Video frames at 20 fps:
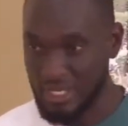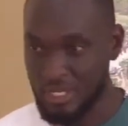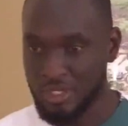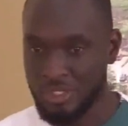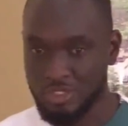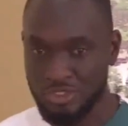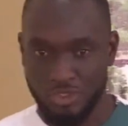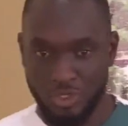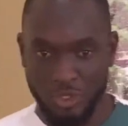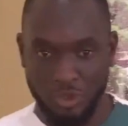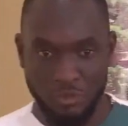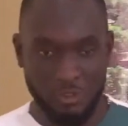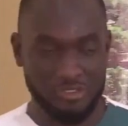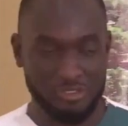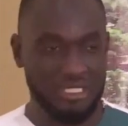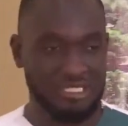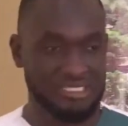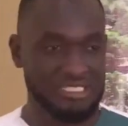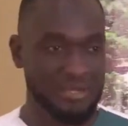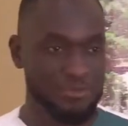So most of
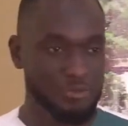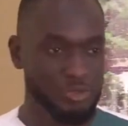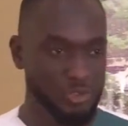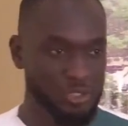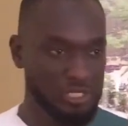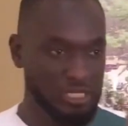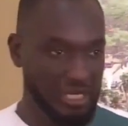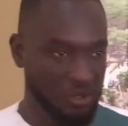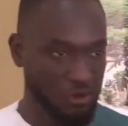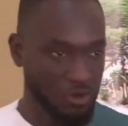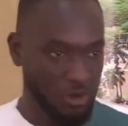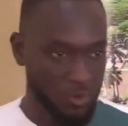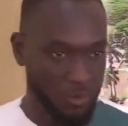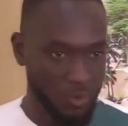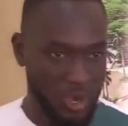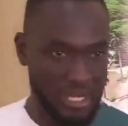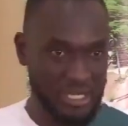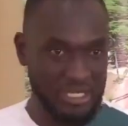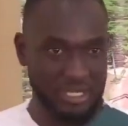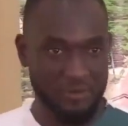the time, you click on
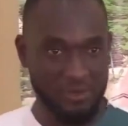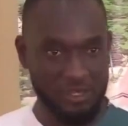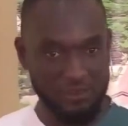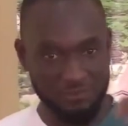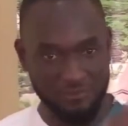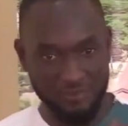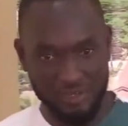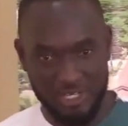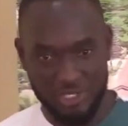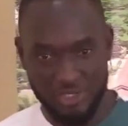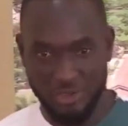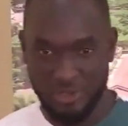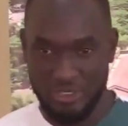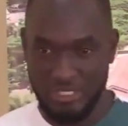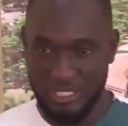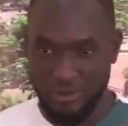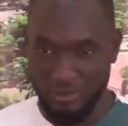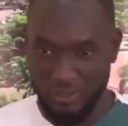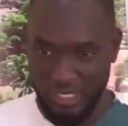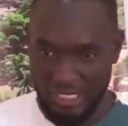one, then when you finish, you
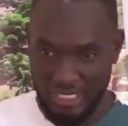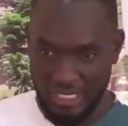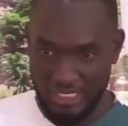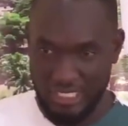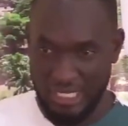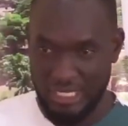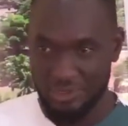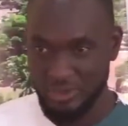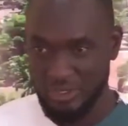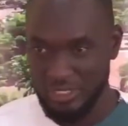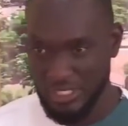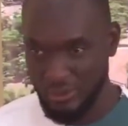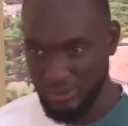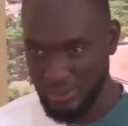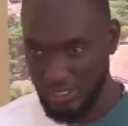click on another, and you click on